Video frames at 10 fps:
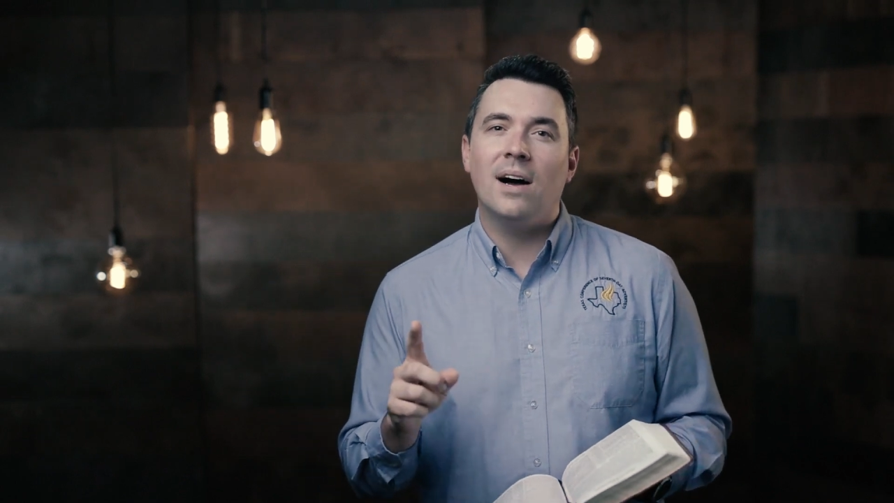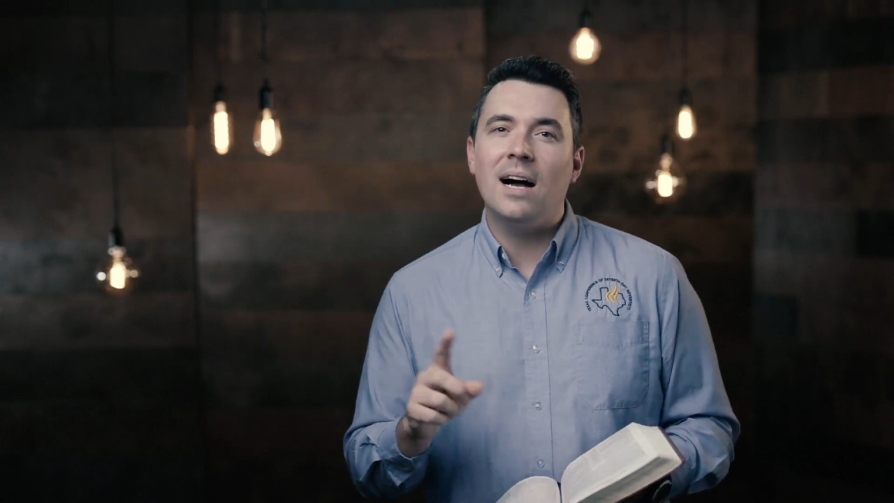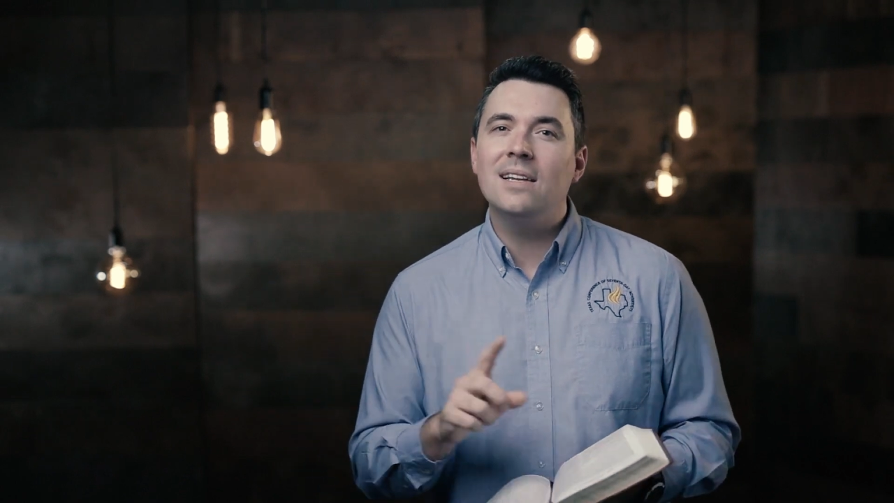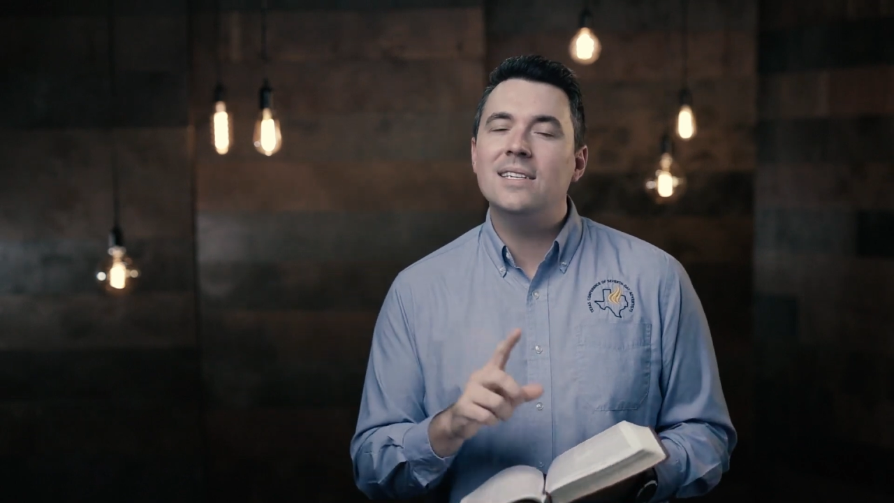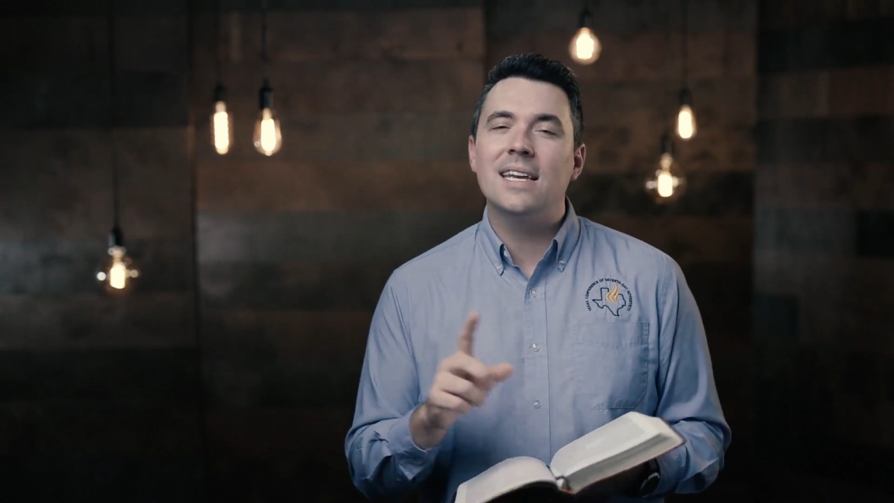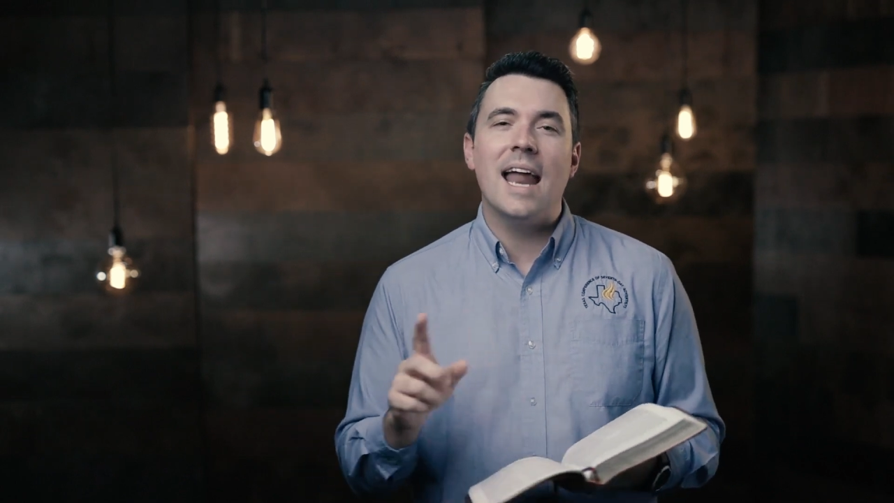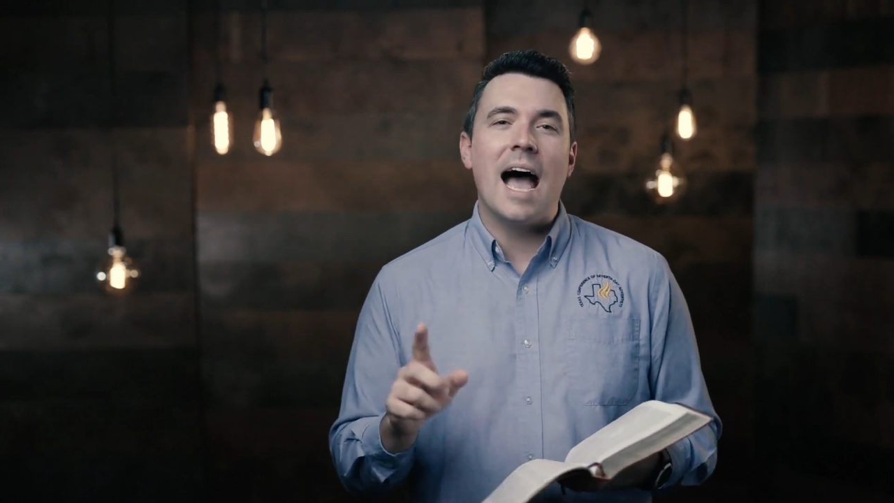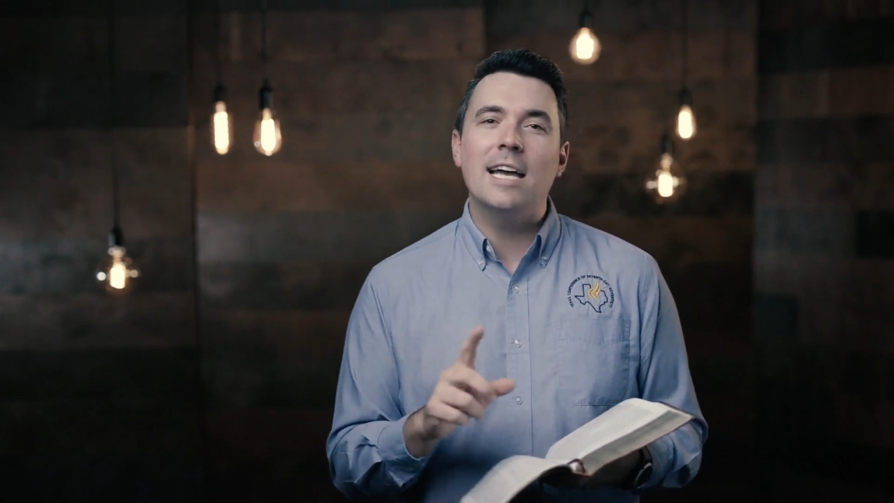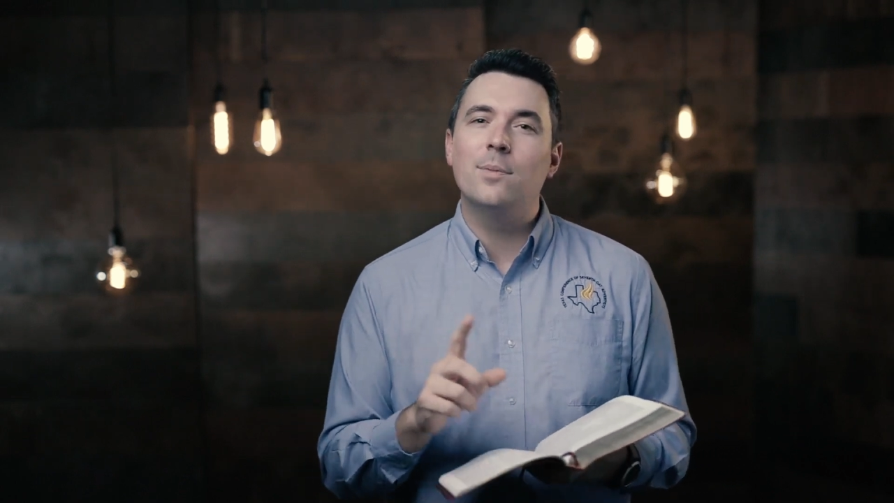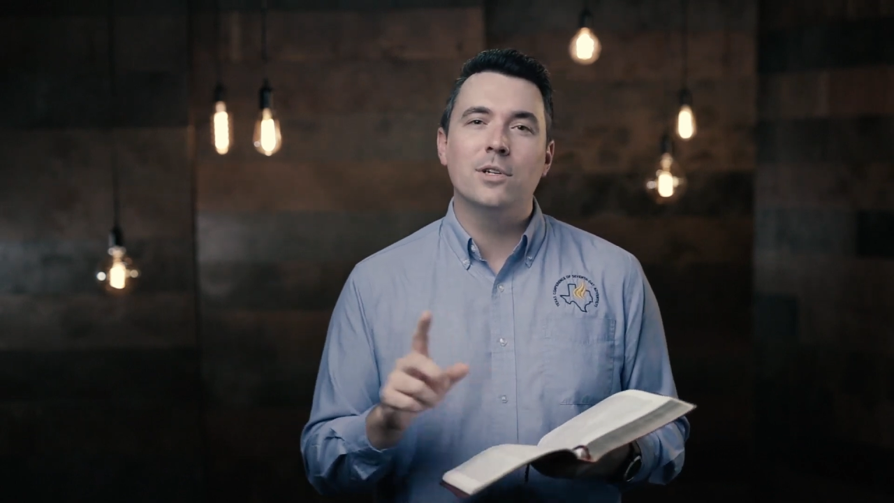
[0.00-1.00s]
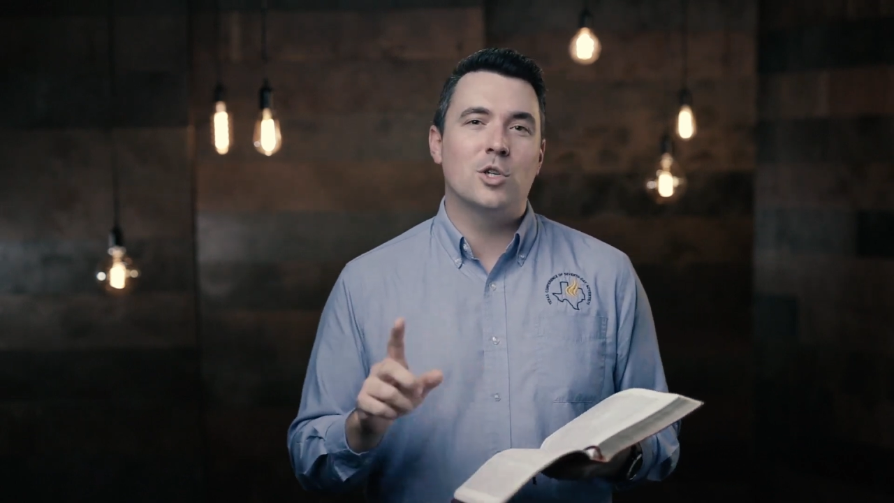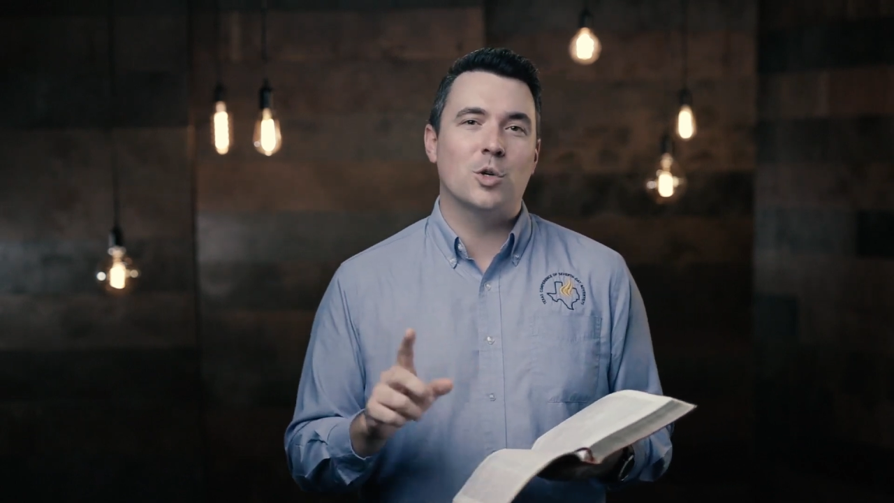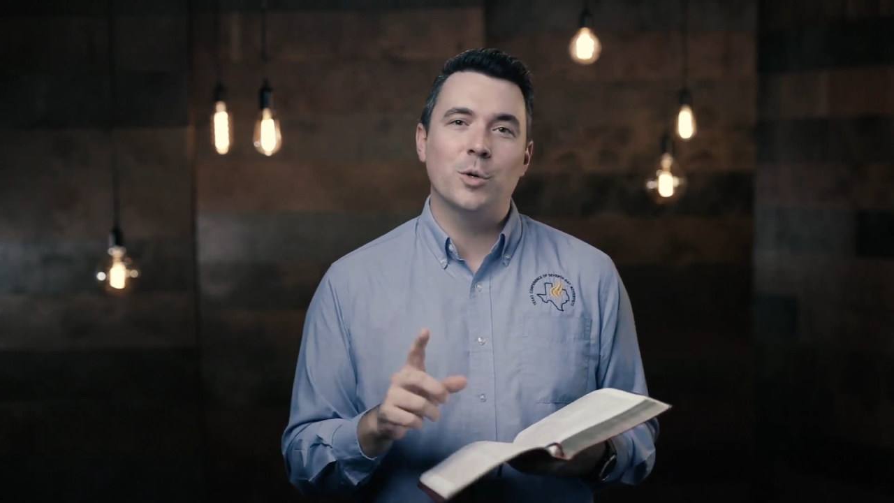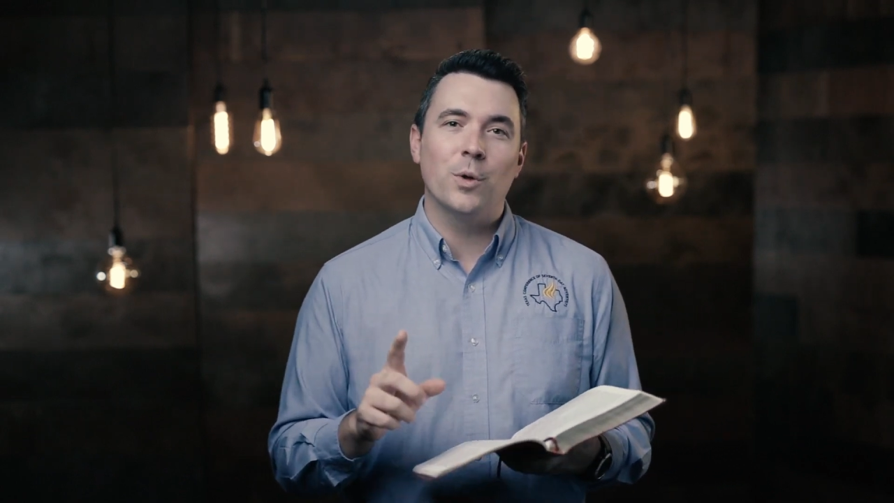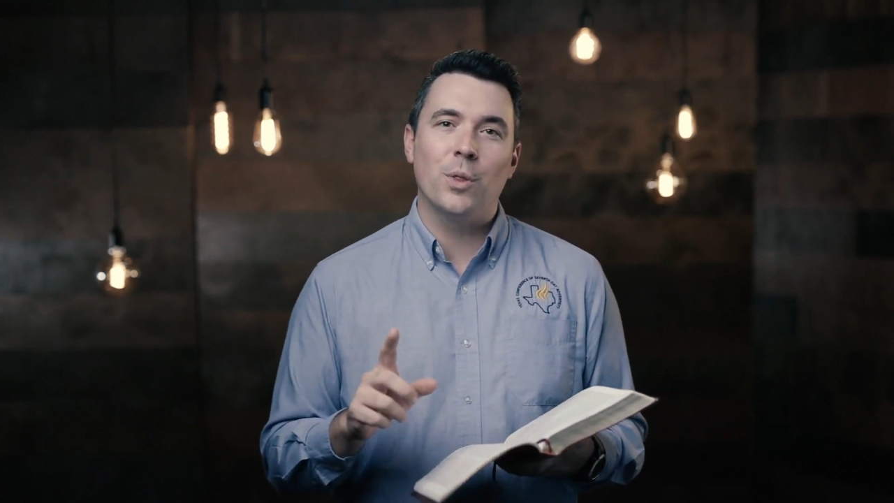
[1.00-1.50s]
undeniable
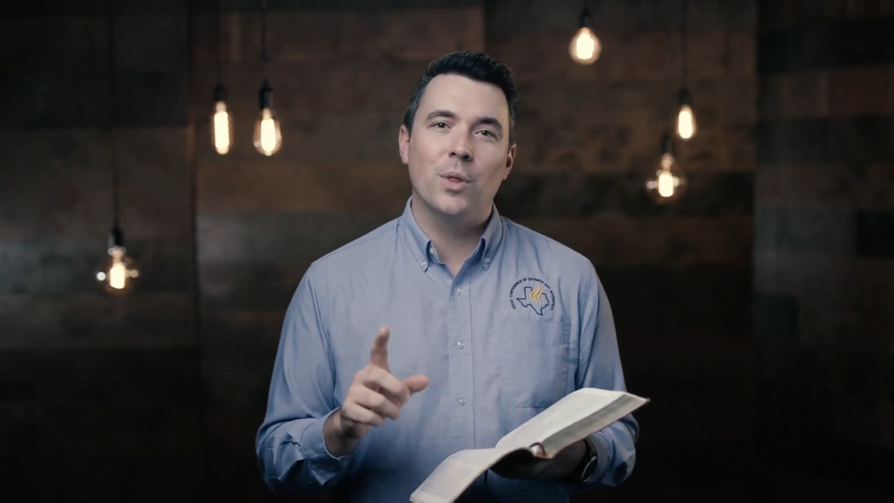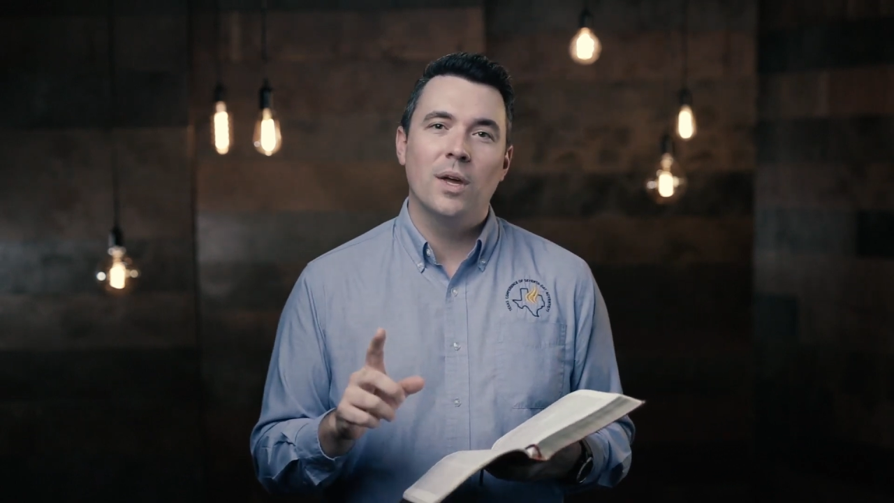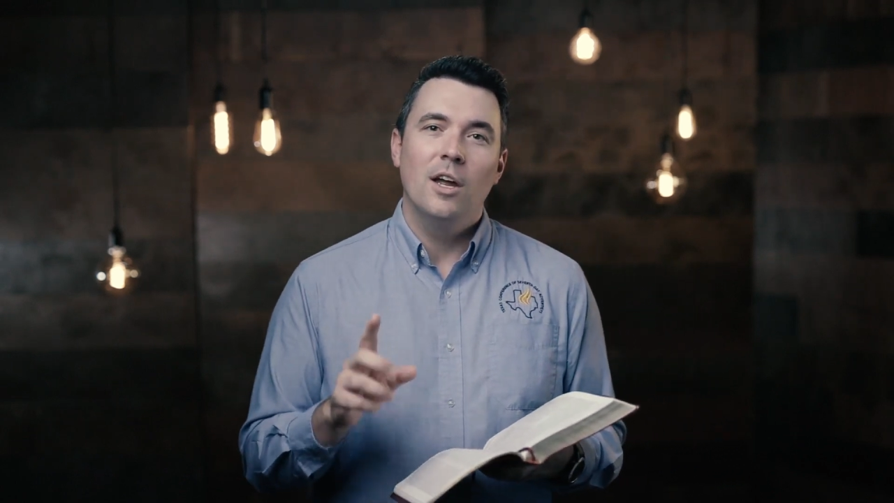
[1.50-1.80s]
truth.